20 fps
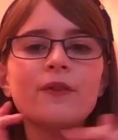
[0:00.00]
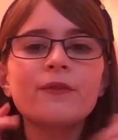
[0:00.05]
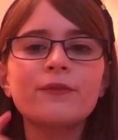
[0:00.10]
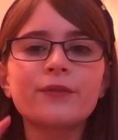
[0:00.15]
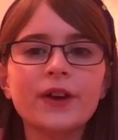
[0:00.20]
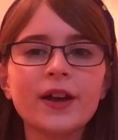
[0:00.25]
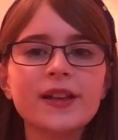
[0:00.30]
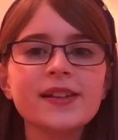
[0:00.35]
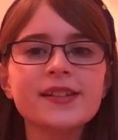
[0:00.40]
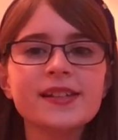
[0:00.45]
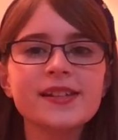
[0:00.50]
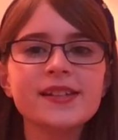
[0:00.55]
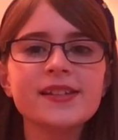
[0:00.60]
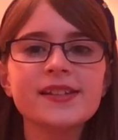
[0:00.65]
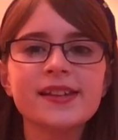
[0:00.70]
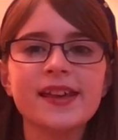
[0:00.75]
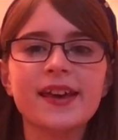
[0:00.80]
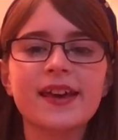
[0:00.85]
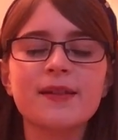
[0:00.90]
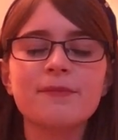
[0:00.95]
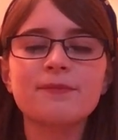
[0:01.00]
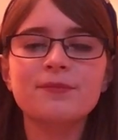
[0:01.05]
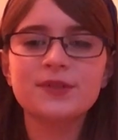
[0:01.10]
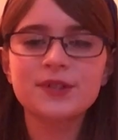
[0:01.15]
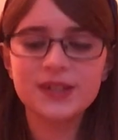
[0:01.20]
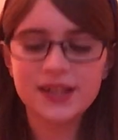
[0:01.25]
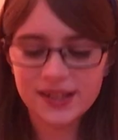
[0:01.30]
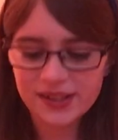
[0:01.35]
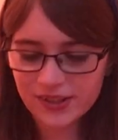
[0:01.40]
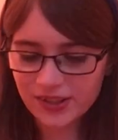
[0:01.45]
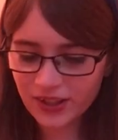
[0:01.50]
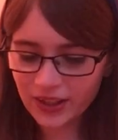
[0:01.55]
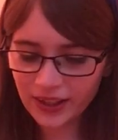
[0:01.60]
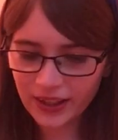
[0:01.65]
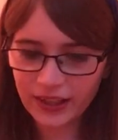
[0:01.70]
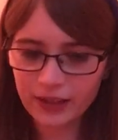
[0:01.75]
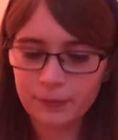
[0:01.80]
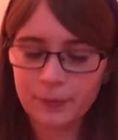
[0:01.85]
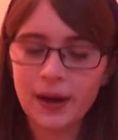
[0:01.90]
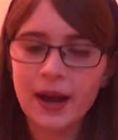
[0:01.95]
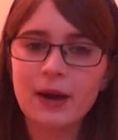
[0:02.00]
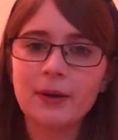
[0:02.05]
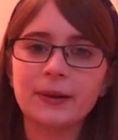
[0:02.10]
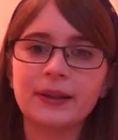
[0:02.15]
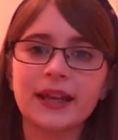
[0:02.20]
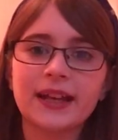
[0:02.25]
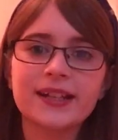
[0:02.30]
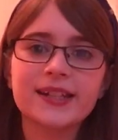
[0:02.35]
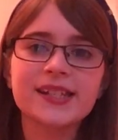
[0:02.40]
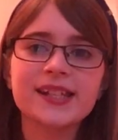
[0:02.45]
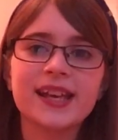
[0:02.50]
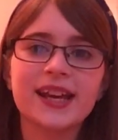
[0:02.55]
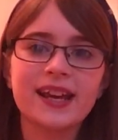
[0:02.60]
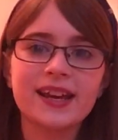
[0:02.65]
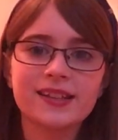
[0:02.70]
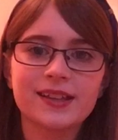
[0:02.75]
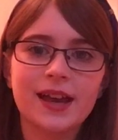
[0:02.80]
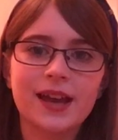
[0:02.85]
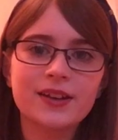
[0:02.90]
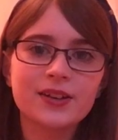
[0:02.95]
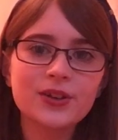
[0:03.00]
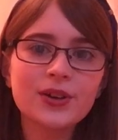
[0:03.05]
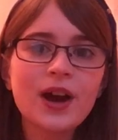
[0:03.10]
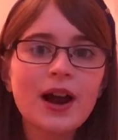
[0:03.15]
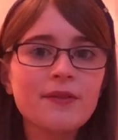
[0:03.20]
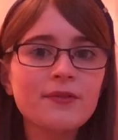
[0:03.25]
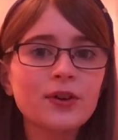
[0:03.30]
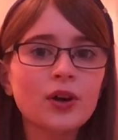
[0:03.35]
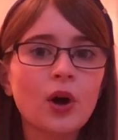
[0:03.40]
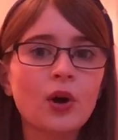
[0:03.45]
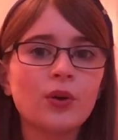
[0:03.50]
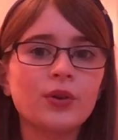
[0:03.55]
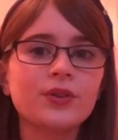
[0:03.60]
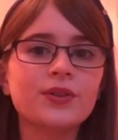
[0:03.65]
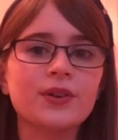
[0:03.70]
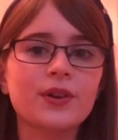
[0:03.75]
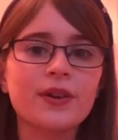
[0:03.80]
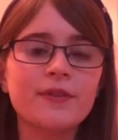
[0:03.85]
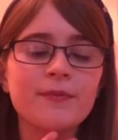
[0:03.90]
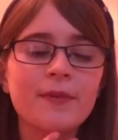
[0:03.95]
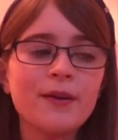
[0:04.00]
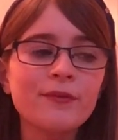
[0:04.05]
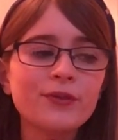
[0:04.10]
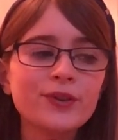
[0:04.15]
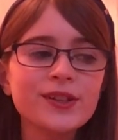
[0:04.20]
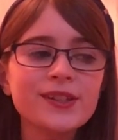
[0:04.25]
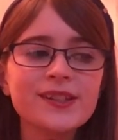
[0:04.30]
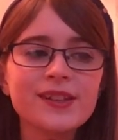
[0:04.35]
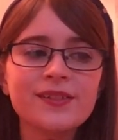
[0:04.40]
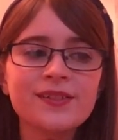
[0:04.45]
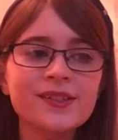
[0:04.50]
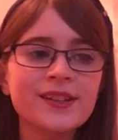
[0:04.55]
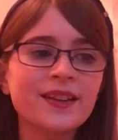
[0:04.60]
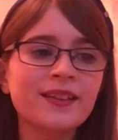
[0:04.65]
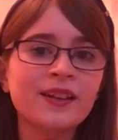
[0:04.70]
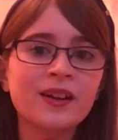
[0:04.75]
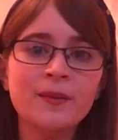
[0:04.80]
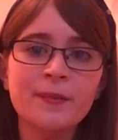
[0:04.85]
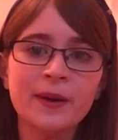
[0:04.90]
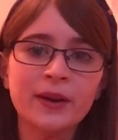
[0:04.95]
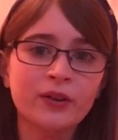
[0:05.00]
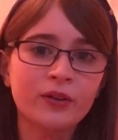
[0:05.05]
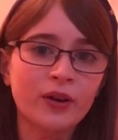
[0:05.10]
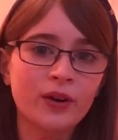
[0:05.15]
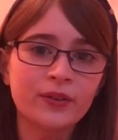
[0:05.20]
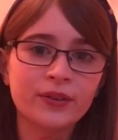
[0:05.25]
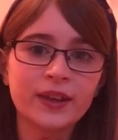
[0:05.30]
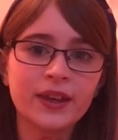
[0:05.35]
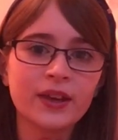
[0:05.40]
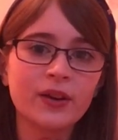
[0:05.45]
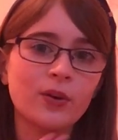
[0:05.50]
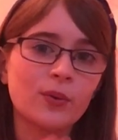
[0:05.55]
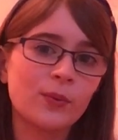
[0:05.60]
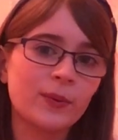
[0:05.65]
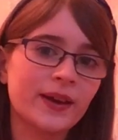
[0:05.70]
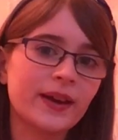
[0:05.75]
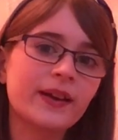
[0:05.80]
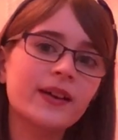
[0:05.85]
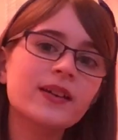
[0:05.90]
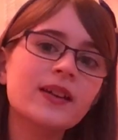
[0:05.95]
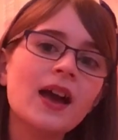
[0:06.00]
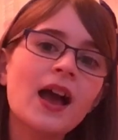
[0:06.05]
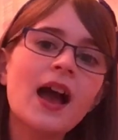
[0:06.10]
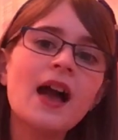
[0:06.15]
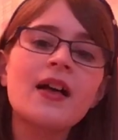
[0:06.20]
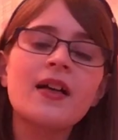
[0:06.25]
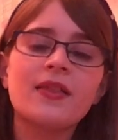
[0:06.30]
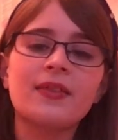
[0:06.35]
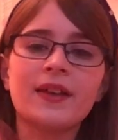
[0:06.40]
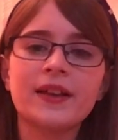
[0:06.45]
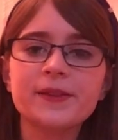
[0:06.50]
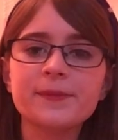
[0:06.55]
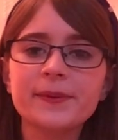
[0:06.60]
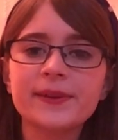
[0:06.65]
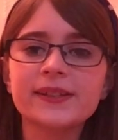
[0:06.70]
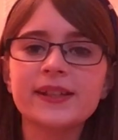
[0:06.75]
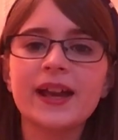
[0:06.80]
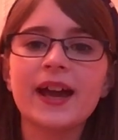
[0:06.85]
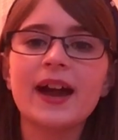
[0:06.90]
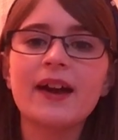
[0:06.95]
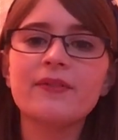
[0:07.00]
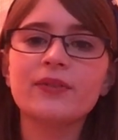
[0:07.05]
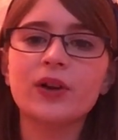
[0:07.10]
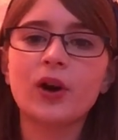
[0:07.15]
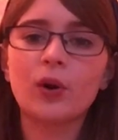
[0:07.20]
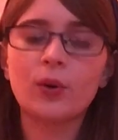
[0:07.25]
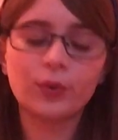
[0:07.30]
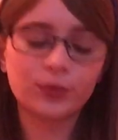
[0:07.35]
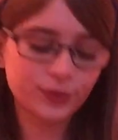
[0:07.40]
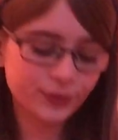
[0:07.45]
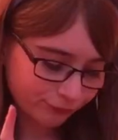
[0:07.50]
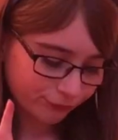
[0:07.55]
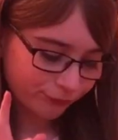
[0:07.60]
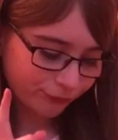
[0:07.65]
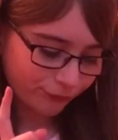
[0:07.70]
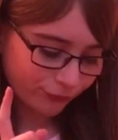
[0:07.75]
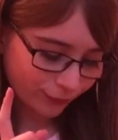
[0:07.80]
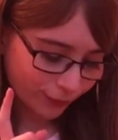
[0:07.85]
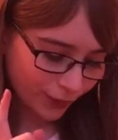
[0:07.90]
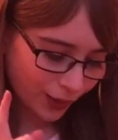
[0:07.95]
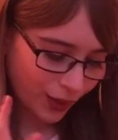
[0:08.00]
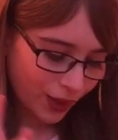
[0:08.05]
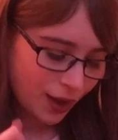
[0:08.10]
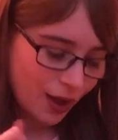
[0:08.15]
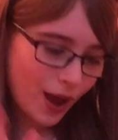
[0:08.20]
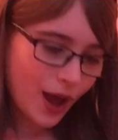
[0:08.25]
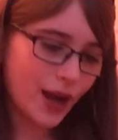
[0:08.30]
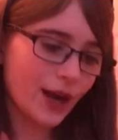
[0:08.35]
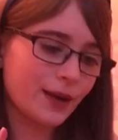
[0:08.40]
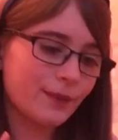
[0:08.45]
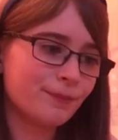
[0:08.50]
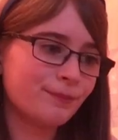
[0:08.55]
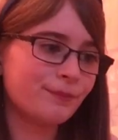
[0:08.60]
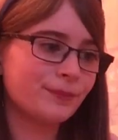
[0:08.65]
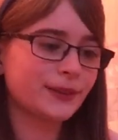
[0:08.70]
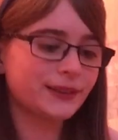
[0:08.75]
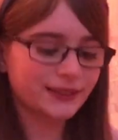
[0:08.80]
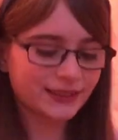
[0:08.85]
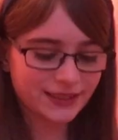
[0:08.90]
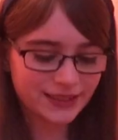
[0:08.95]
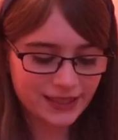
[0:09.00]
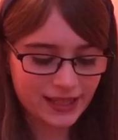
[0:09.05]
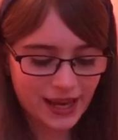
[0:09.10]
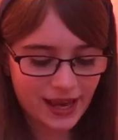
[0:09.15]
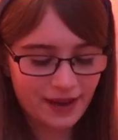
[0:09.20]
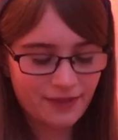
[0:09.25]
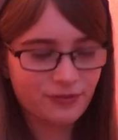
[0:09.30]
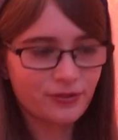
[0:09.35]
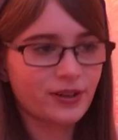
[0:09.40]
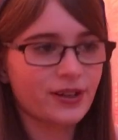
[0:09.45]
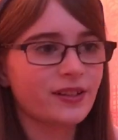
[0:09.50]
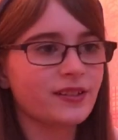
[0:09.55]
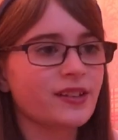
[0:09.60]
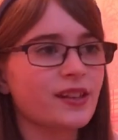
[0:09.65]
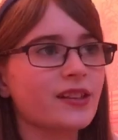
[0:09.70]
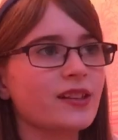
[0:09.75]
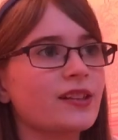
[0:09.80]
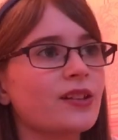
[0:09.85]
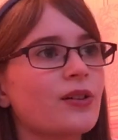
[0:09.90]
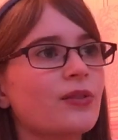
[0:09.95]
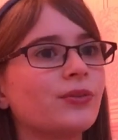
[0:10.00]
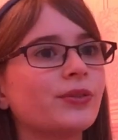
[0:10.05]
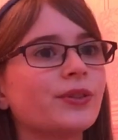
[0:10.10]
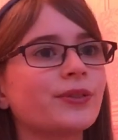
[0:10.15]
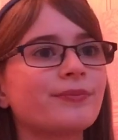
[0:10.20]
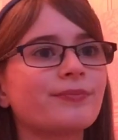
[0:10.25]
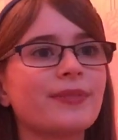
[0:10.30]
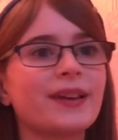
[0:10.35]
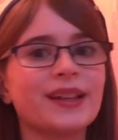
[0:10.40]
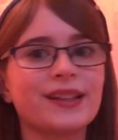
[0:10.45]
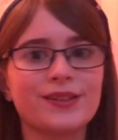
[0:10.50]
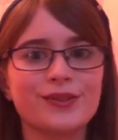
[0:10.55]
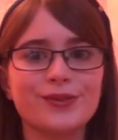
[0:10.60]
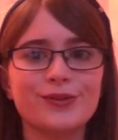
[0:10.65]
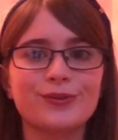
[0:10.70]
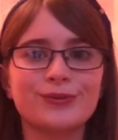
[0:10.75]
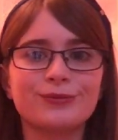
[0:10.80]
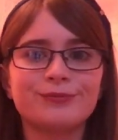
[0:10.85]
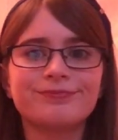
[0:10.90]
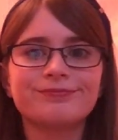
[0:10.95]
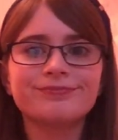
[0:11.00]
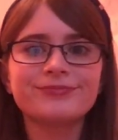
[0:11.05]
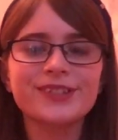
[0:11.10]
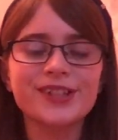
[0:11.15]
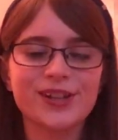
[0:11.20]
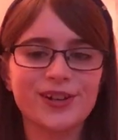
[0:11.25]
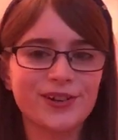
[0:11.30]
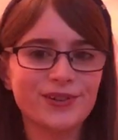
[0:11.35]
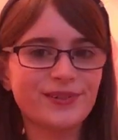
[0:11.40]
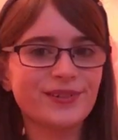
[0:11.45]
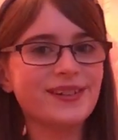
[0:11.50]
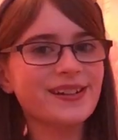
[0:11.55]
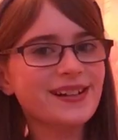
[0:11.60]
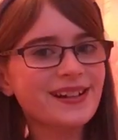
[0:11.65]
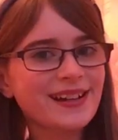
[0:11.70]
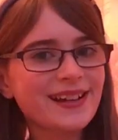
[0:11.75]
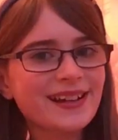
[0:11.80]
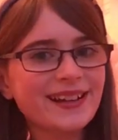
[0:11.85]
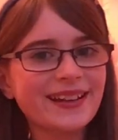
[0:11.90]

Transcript: First just like disclaimer I would like to say is I do have a cold so if my voice sounds a little bit croaky or weird then that's because I have a cold and because yeah everyone else has a cold at school Yeah.